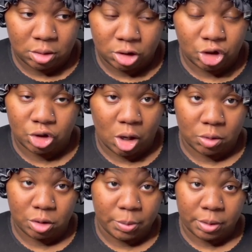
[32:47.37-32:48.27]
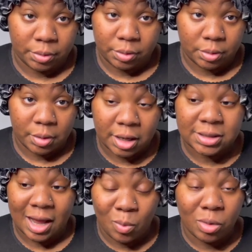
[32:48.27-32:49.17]
Just don't do it, because
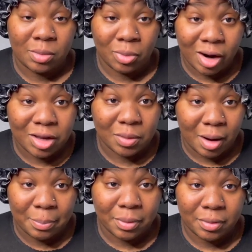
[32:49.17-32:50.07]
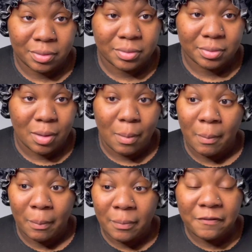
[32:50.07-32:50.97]
I will broke you up,
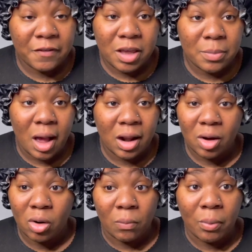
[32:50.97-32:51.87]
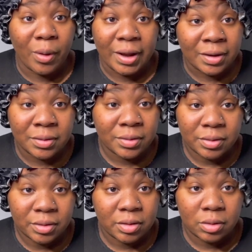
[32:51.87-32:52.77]
female or boy.
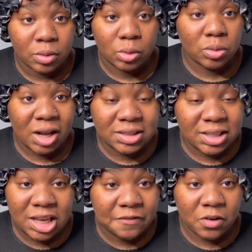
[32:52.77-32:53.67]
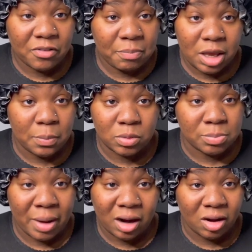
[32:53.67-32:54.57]
All that teeth off people's
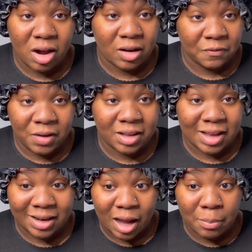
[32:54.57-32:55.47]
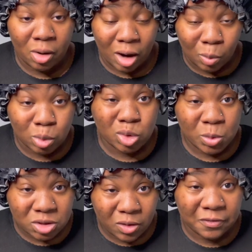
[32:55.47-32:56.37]
bank card and things like that, bro, I will
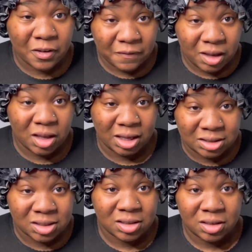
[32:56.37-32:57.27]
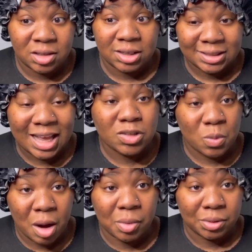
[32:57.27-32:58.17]
twist off your fingers. That's
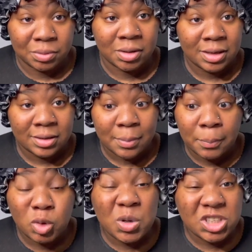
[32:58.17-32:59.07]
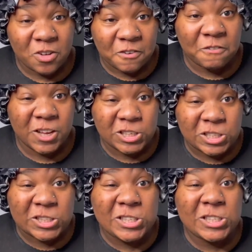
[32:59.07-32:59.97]
what I'm on. Twisting off your fingers
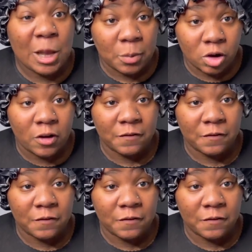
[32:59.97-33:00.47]
and stepping on your